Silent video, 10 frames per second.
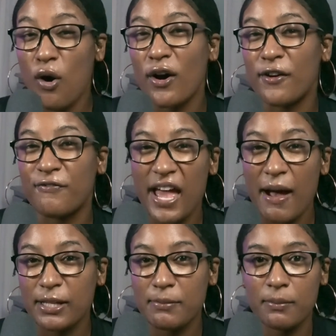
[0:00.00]
or a
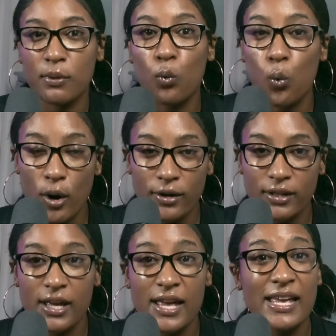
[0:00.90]
family member
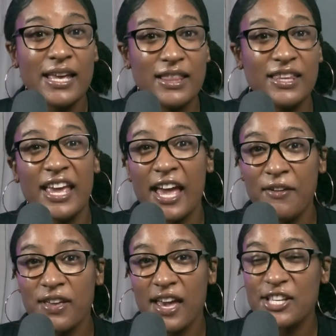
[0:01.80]
work in the
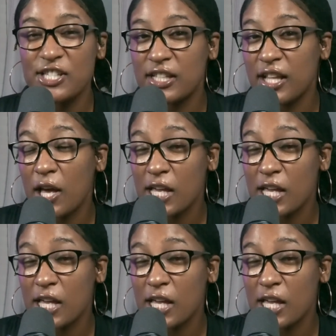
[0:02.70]
aviation